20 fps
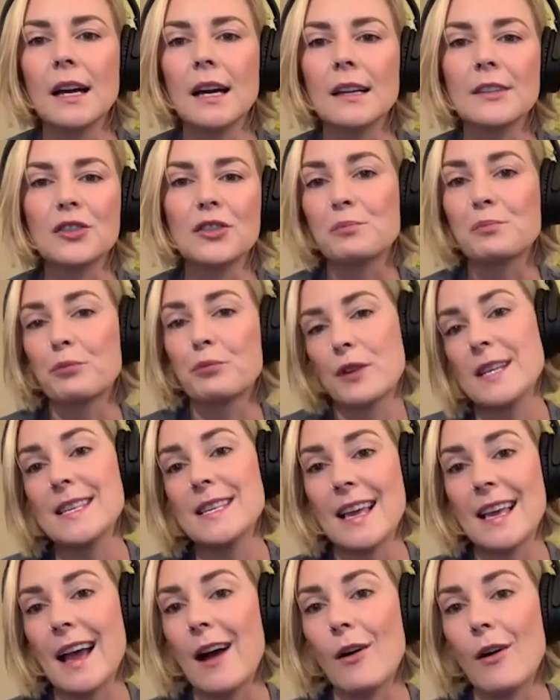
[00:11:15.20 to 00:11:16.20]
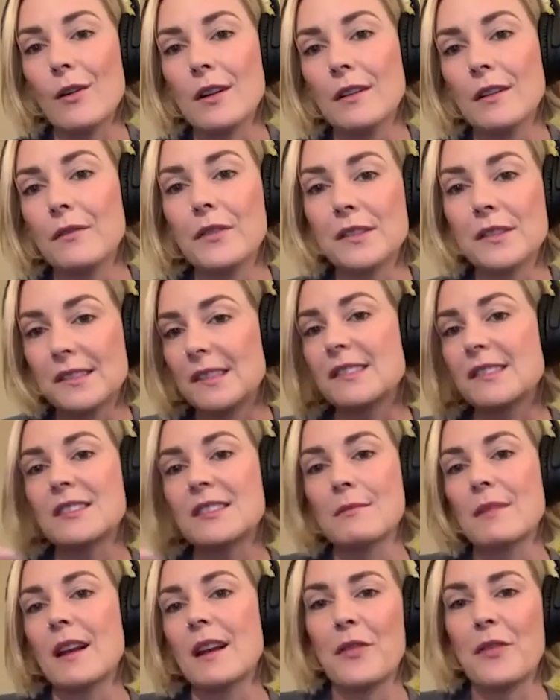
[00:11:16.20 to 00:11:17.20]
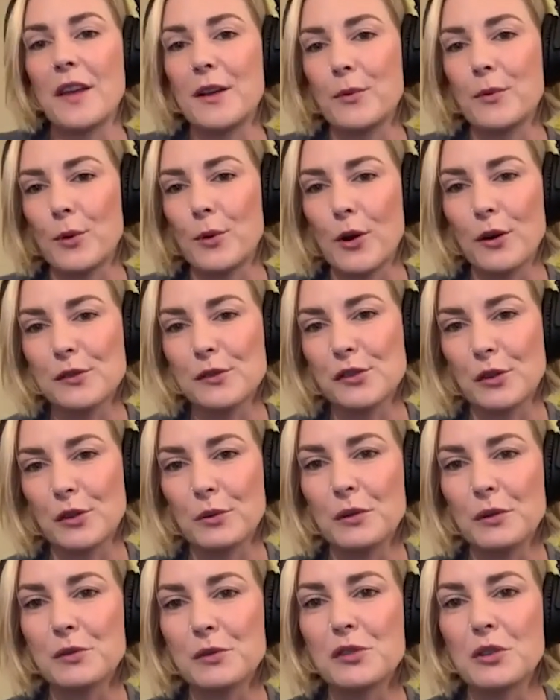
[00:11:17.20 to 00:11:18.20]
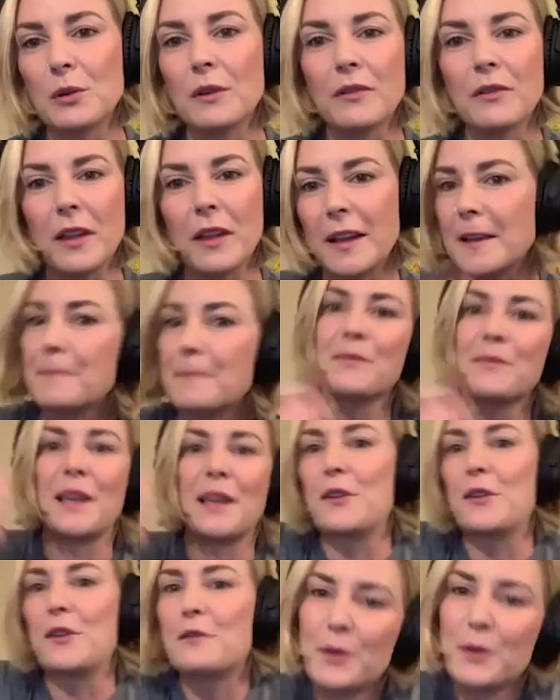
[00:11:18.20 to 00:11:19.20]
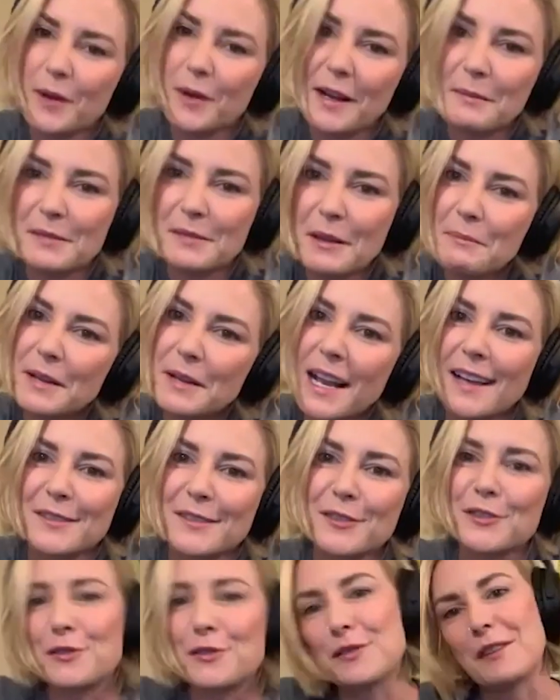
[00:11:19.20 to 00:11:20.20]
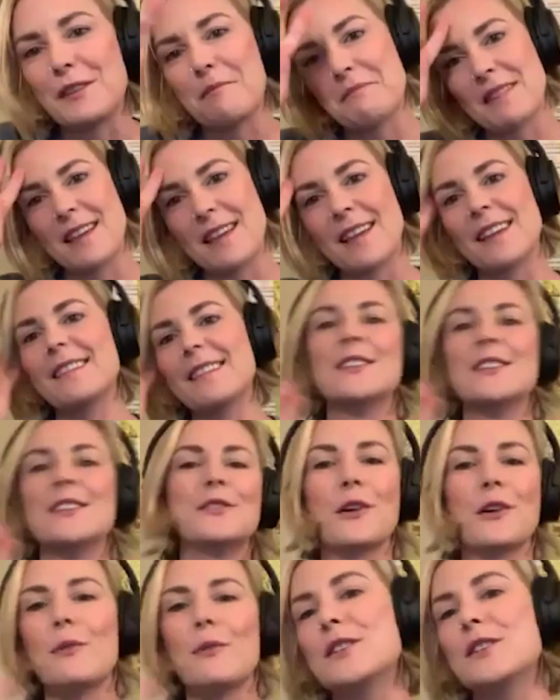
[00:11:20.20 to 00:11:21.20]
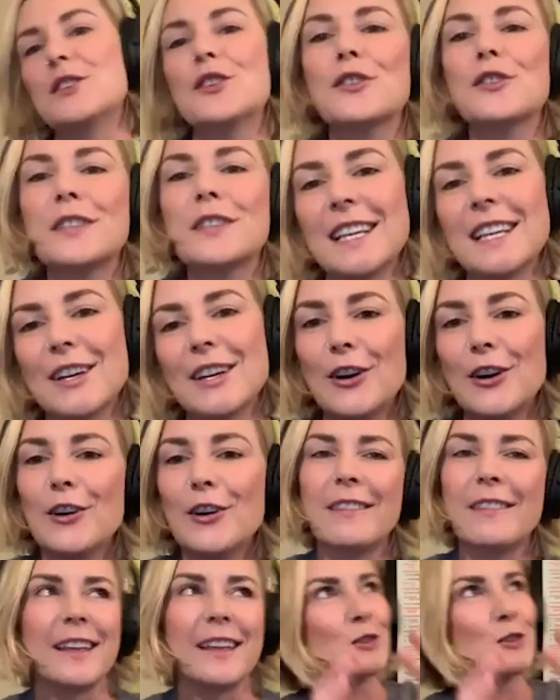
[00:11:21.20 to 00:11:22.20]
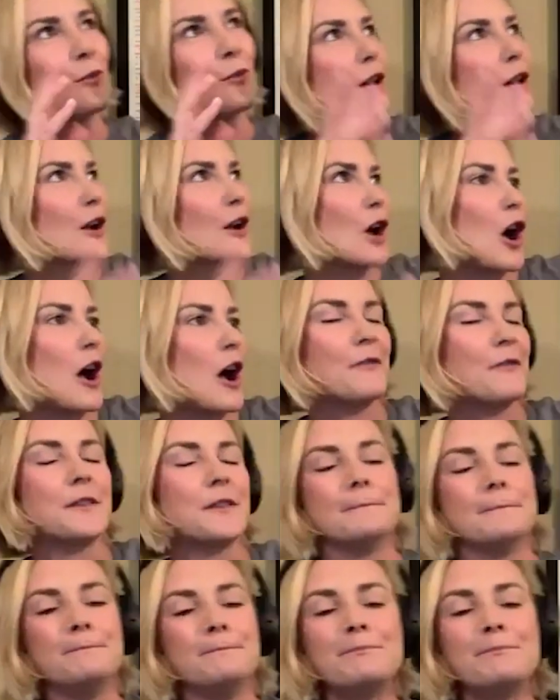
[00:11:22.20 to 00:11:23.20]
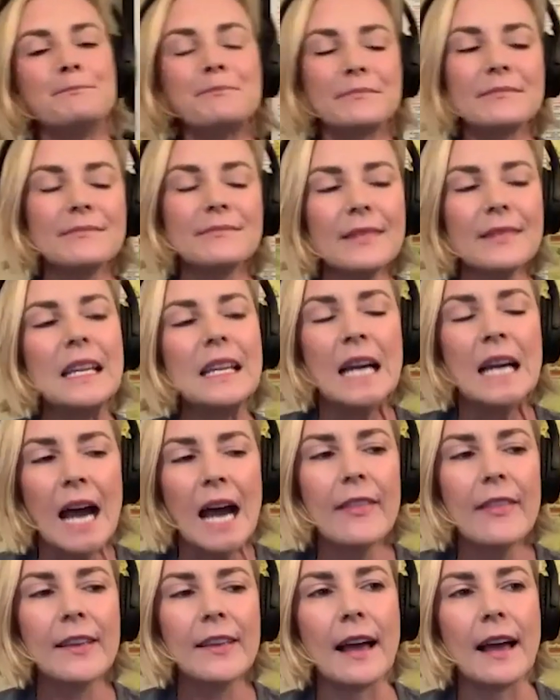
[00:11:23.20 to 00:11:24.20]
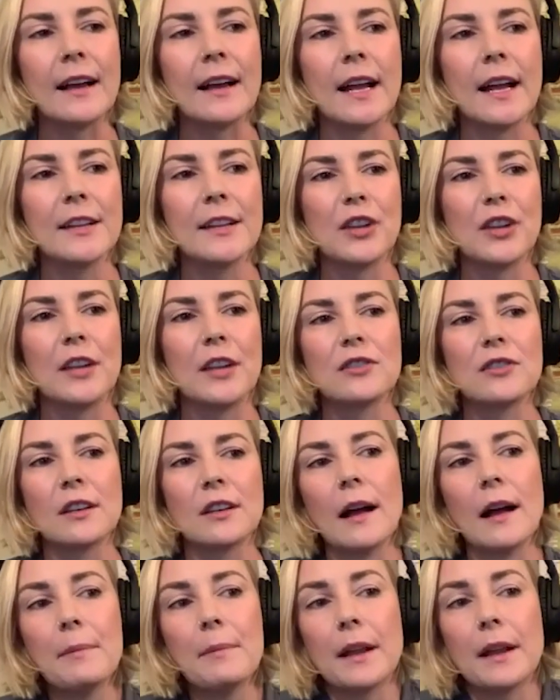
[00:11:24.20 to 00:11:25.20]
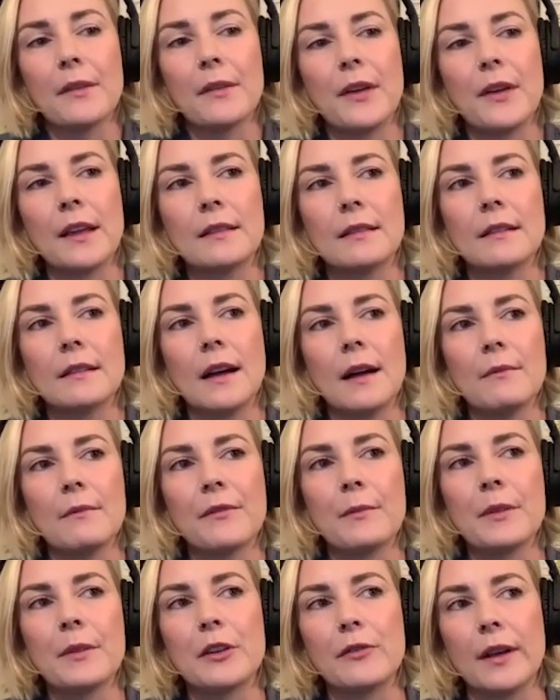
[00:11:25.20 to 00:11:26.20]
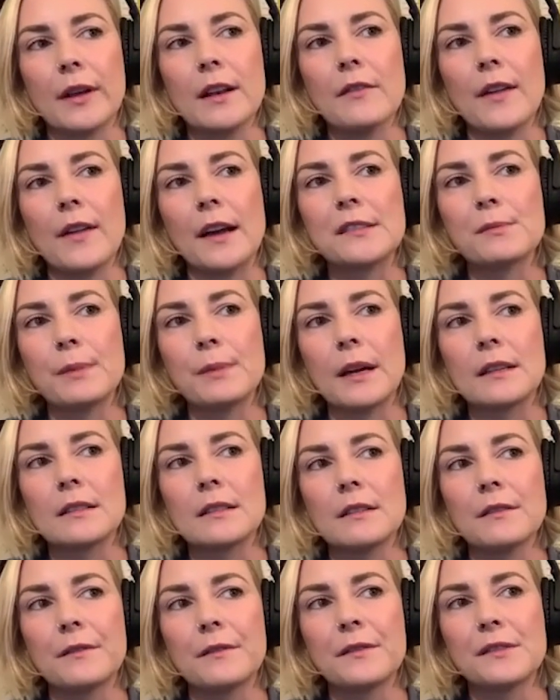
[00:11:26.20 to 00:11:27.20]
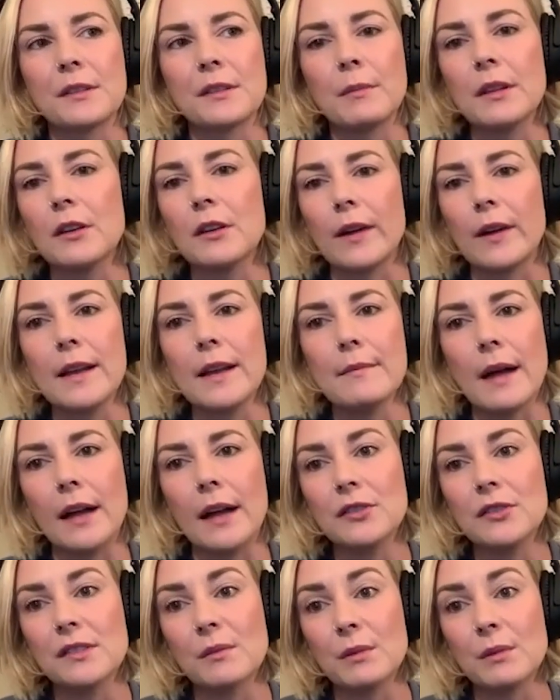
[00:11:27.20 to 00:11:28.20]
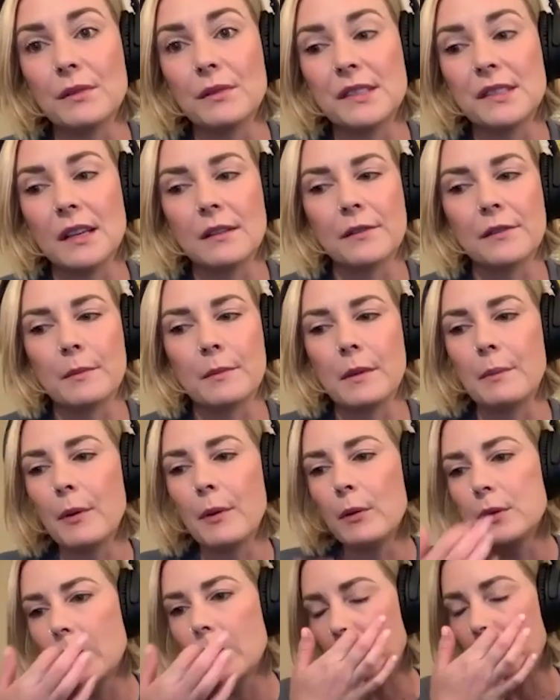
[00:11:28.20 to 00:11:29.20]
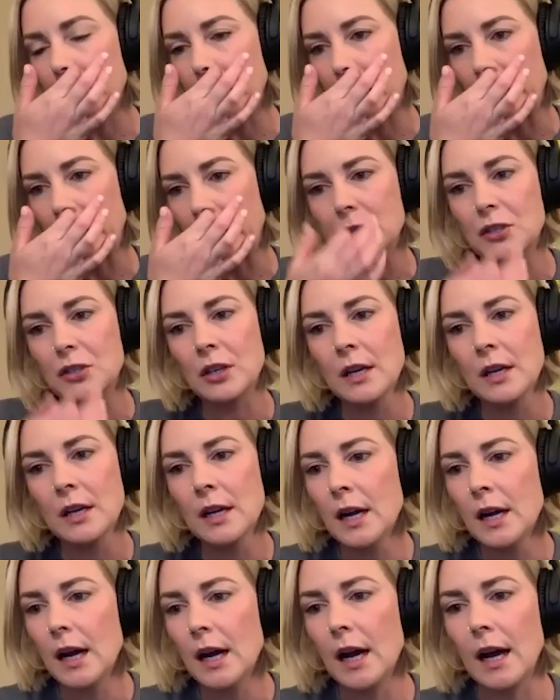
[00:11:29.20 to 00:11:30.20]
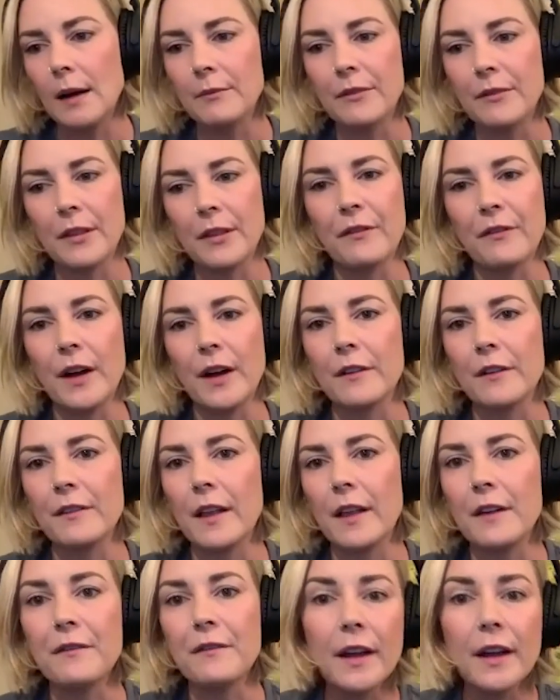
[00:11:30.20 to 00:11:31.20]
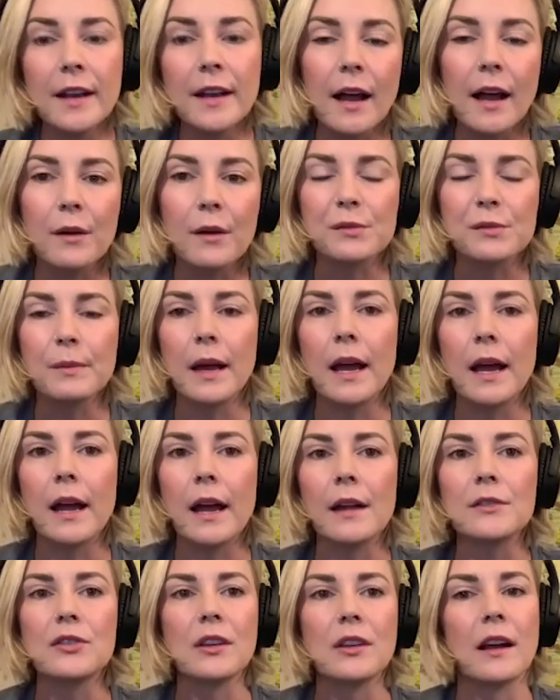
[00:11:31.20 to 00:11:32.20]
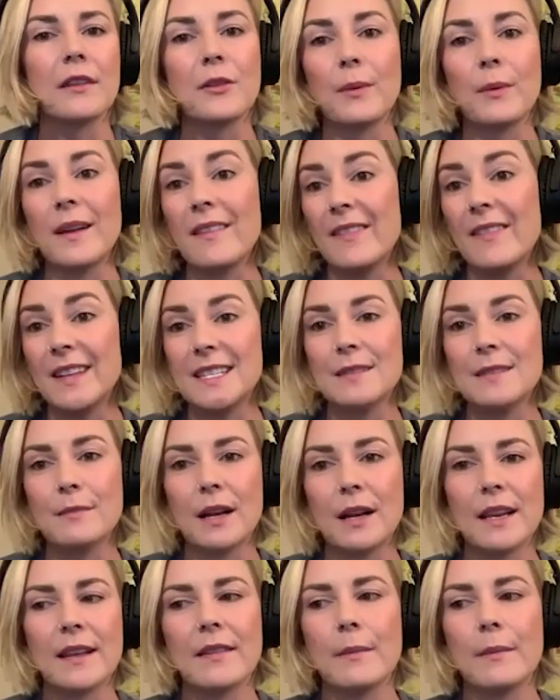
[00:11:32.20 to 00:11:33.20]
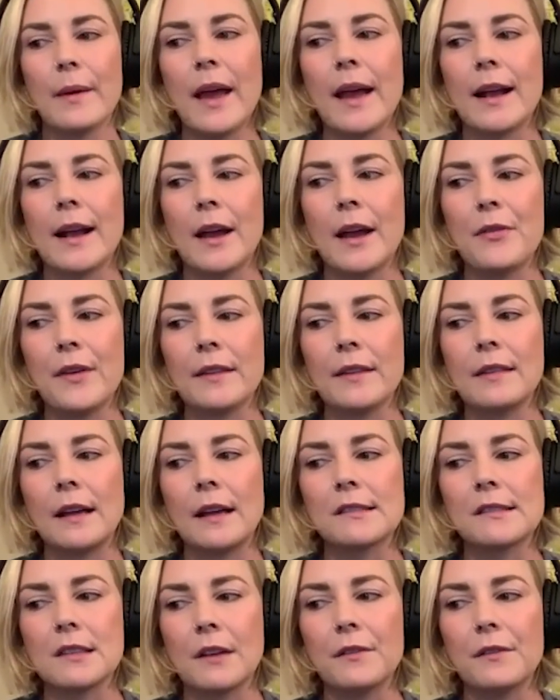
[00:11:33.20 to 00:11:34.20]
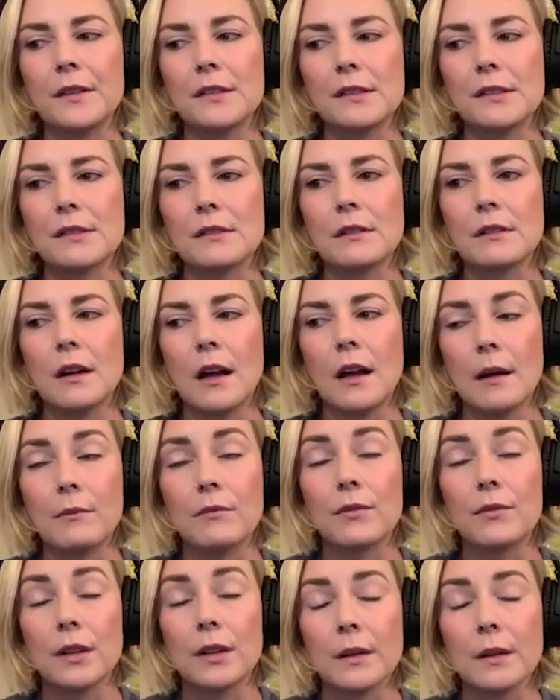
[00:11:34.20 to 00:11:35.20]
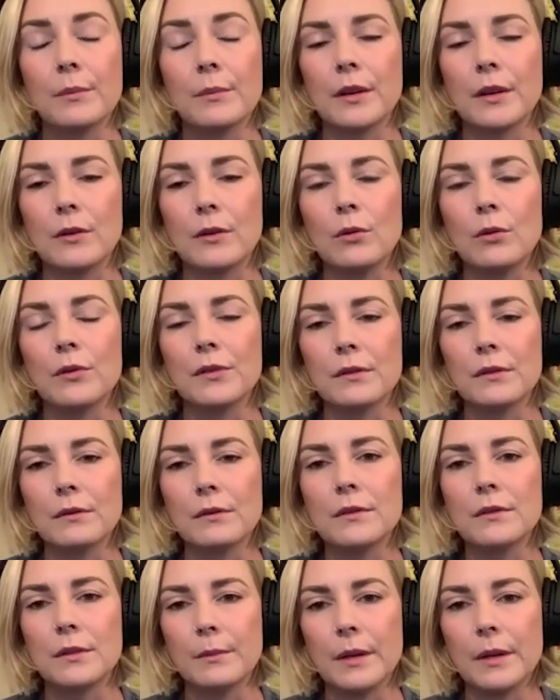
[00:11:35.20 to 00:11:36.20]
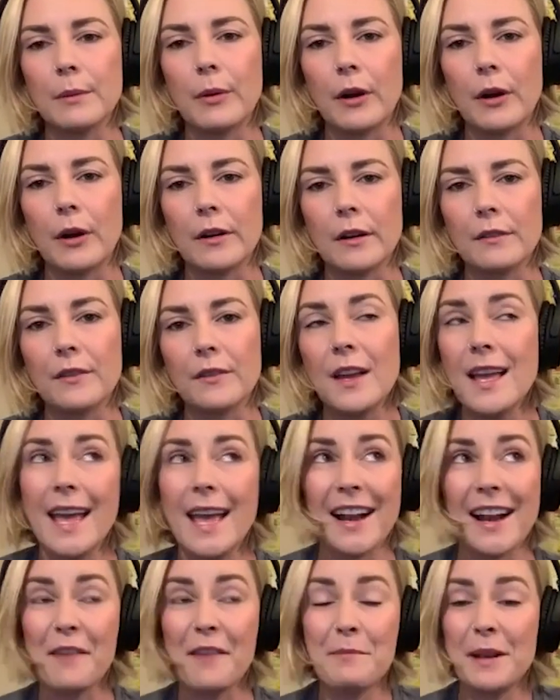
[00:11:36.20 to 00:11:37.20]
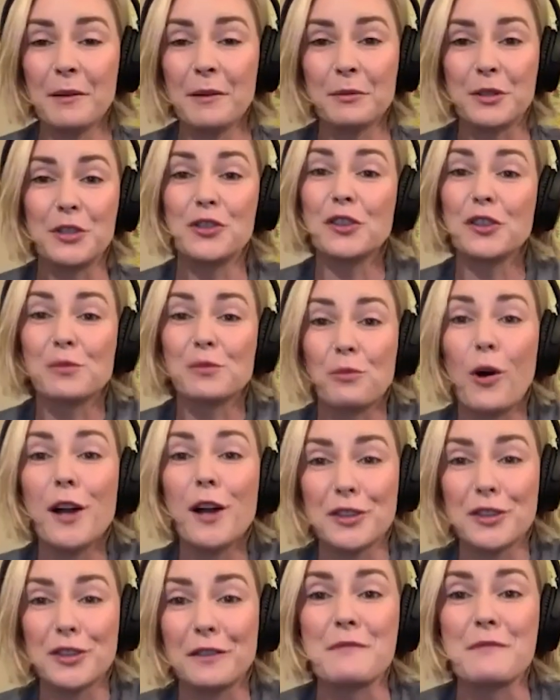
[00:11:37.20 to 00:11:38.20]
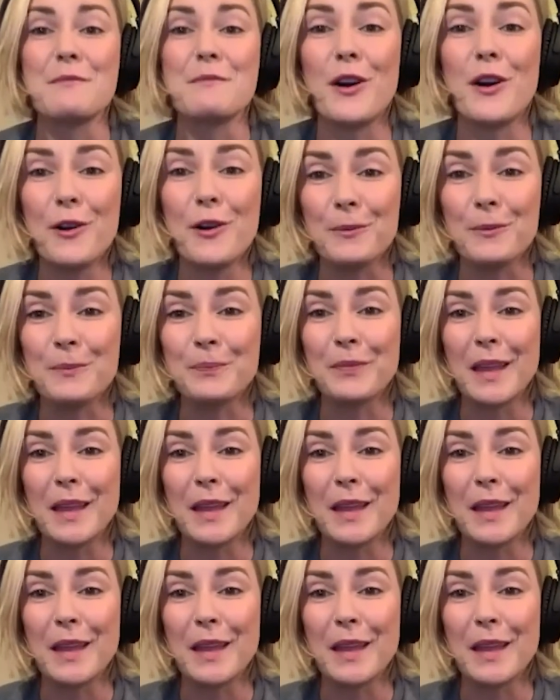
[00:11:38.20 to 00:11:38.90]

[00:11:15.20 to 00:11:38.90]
just breaking out of the system that I think we're also used to of like interviewer comes up and asks you something and then you go into your deal and then you walk off. And I think that kind of changed it up. And I think from the creative aspect of some of the great matches that we've seen, from the Boneyard match, for the Firefly Funhouse match, the way that they did Money in the Bank, I think that stuff has really been cool to be a part of. And I've been able to just watch it from home,